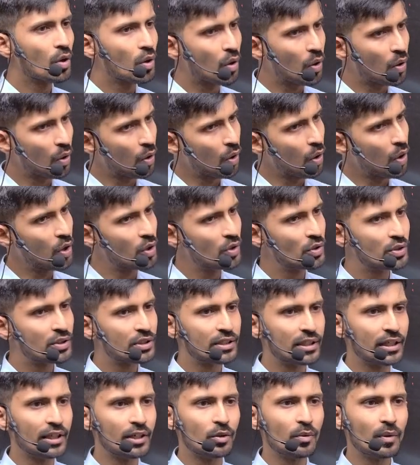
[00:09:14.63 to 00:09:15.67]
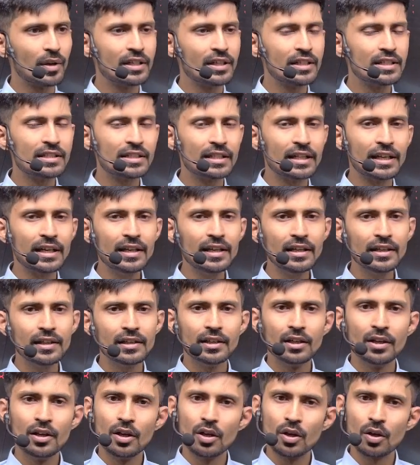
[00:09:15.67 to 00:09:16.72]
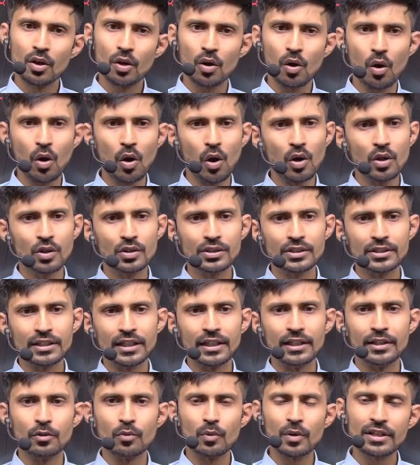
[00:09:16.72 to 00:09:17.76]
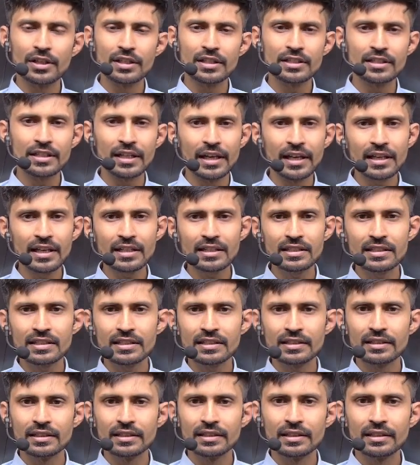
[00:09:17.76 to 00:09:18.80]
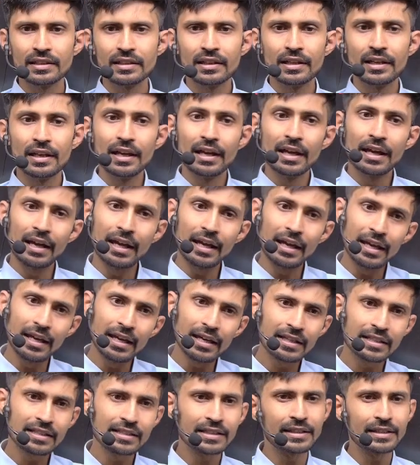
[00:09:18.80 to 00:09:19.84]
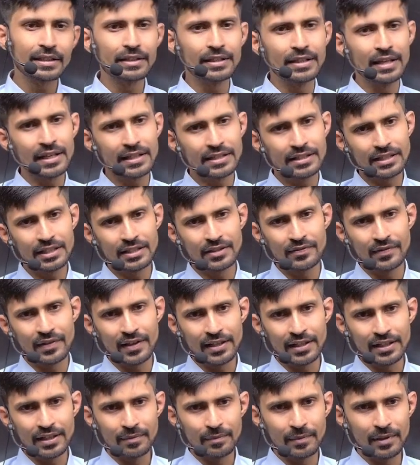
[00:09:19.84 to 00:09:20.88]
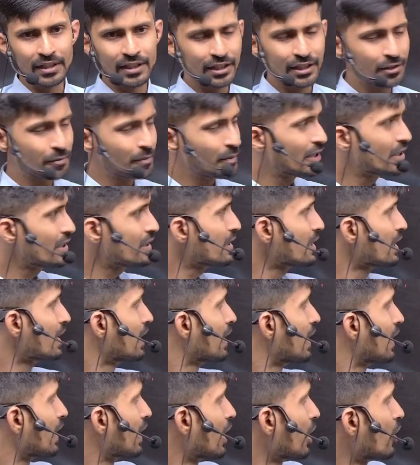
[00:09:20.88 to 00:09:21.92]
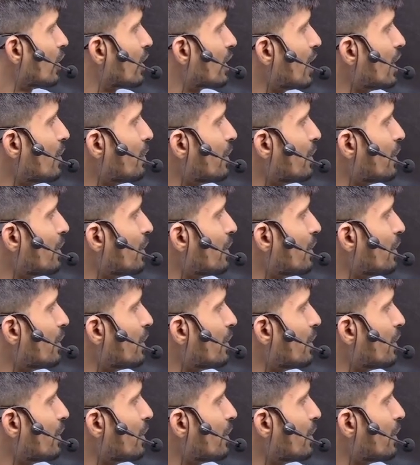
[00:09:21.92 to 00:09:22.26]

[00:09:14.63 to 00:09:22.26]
Constant. What is a? Constant. What is x? X is variable. It means, now tell me